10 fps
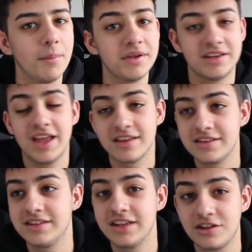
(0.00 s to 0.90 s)
I mean, yes,
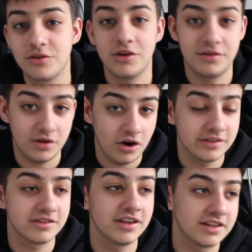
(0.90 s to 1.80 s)
he did in
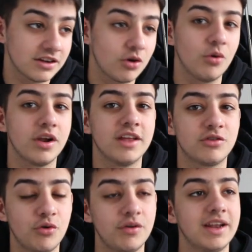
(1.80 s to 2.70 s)
hindsight he did call it
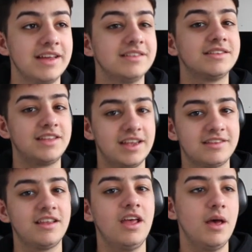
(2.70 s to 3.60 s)
Tory Lanez
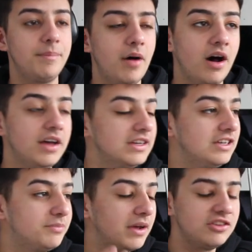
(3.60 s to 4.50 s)
this but
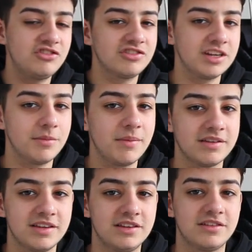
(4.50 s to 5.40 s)
he basically just sent him a
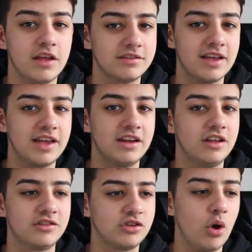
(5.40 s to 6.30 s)
message saying
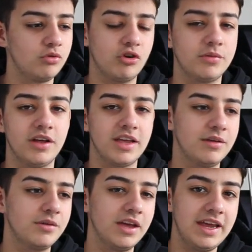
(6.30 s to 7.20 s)
don't drop like
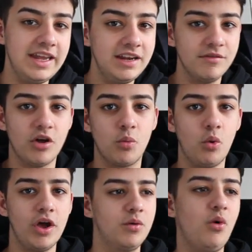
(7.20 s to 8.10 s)
he, he didn't even know
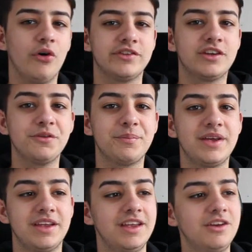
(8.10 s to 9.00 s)
what it was it could
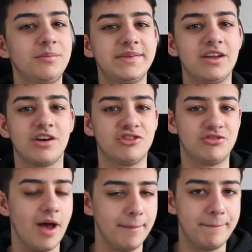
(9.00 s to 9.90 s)
be it could be like a,
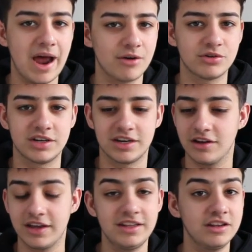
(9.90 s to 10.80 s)
a, parody
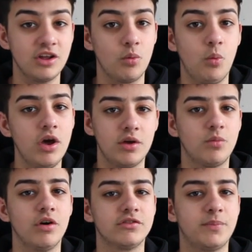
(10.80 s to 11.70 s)
like he didn't know what it
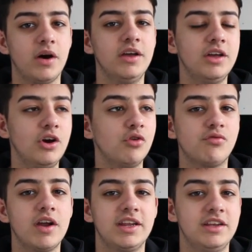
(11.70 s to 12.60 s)
was but
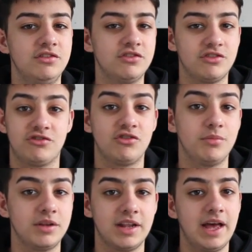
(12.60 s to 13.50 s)
already he's just
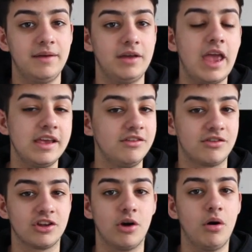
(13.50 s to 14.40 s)
assuming that he's
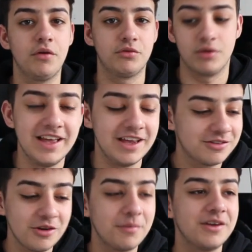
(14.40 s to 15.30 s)
gonna go after him
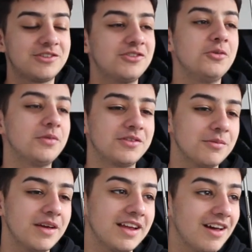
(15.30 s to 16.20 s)
it's all a bit stupid
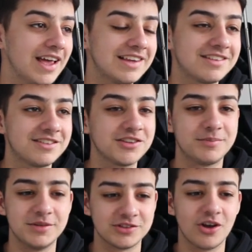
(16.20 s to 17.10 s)
to me like it's
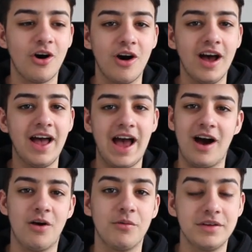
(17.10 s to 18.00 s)
just bizarre
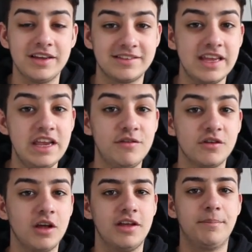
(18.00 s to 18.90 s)
how it's
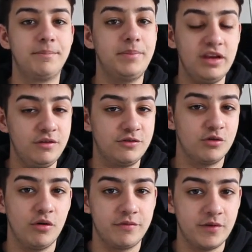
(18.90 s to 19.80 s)
even a beef
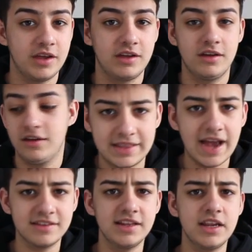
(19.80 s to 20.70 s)
sort of thing
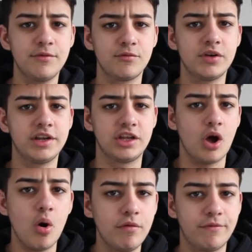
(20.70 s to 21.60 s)
Dax didn't even really
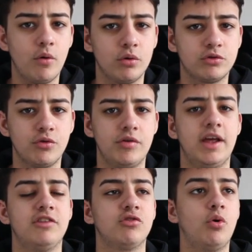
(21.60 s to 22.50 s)
go for Tory
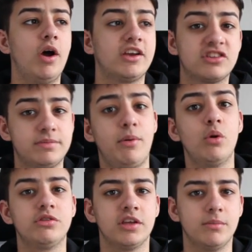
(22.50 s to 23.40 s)
Lanez or
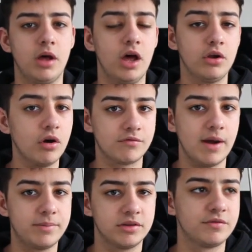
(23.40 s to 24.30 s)
expose him like a lot of
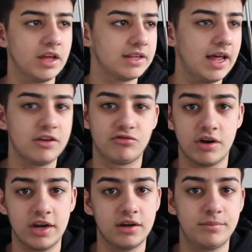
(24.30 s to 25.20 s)
rappers have done that
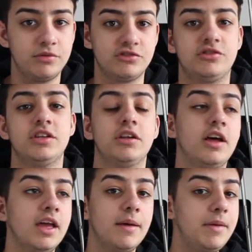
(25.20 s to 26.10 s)
Drake Pusha T
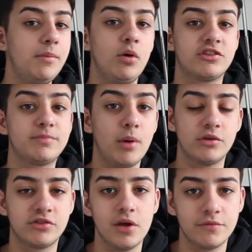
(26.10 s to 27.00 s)
like people
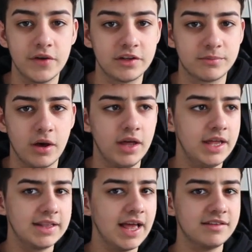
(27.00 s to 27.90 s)
expose certain things but
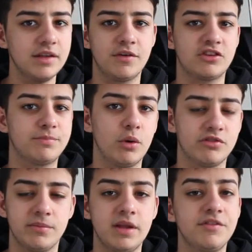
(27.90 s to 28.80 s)
Dax never
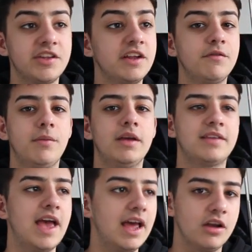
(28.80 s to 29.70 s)
exposed him he never said anything about his
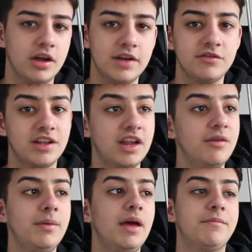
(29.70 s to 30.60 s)
hairline never said
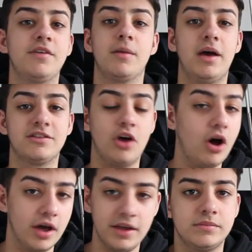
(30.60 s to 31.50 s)
anything about his
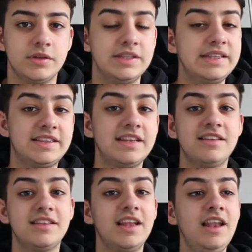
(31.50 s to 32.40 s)
height
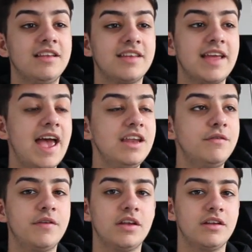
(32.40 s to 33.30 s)
didn't, didn't say
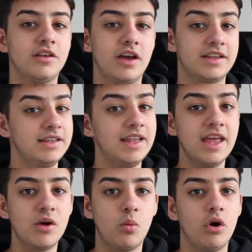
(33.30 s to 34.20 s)
anything like like
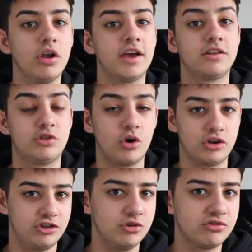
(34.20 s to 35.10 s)
near what like Don Q